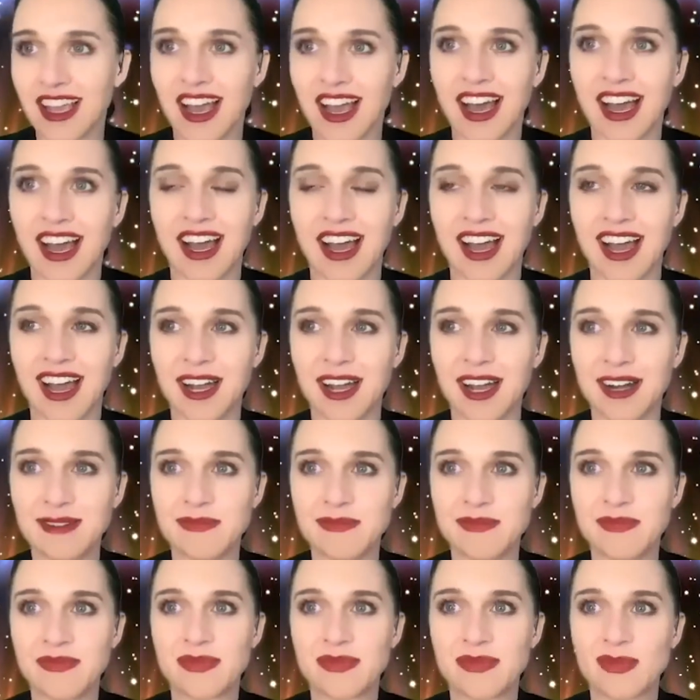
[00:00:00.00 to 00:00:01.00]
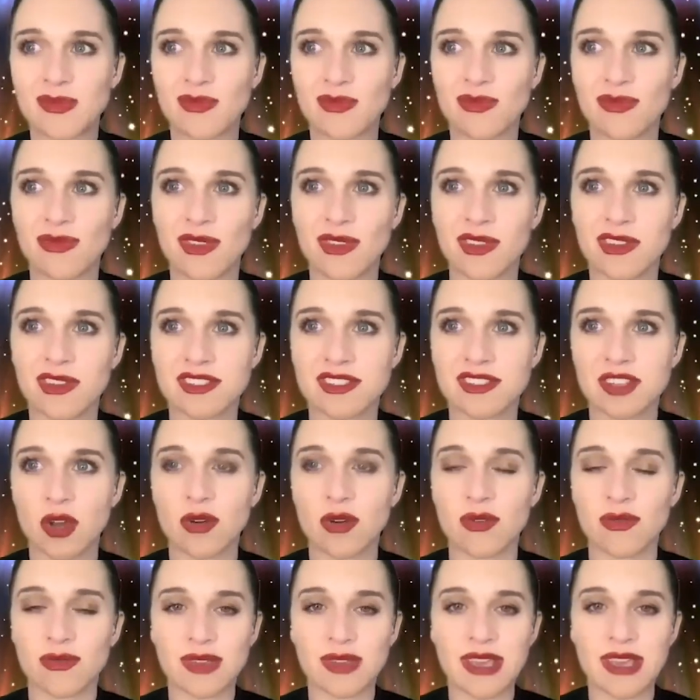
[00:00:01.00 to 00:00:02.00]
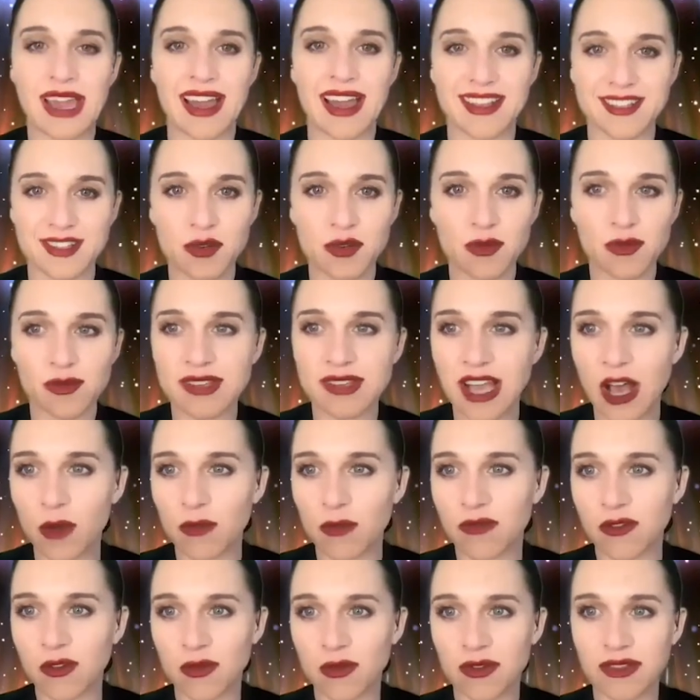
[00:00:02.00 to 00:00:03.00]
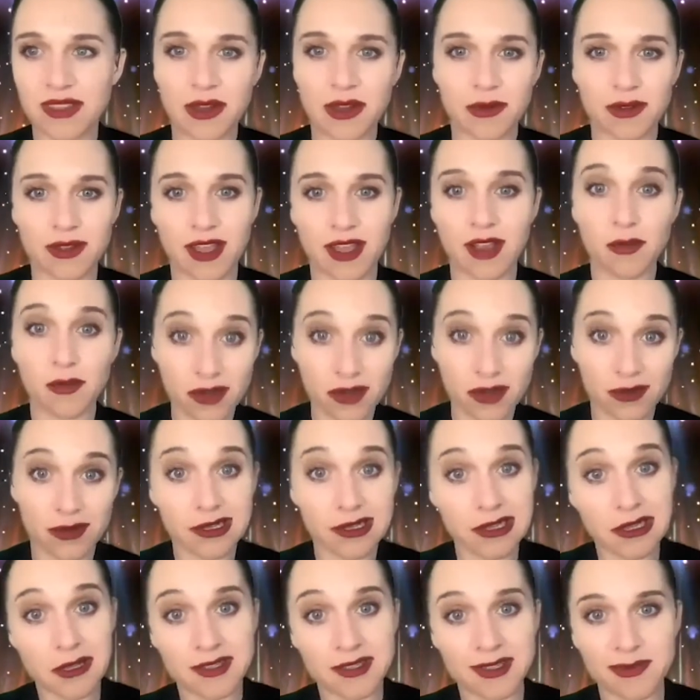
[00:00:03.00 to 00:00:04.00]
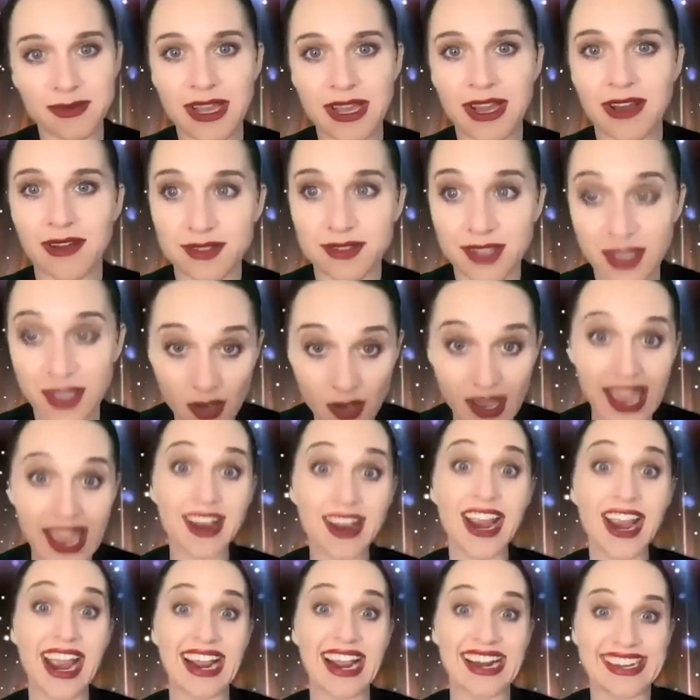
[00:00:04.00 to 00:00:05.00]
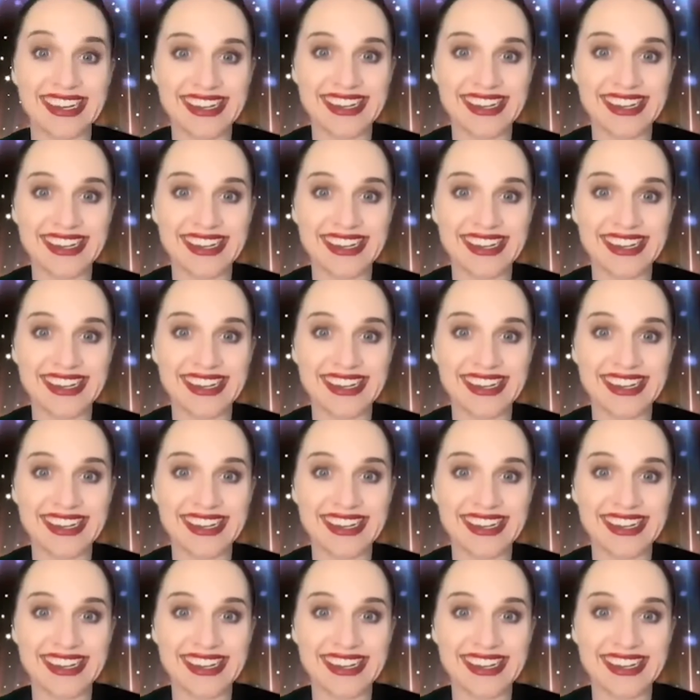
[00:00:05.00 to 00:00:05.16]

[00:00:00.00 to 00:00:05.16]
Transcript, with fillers: Um, so yeah, so it was helpful when they were like, "We're doing close up now." I was like, "Okay, great,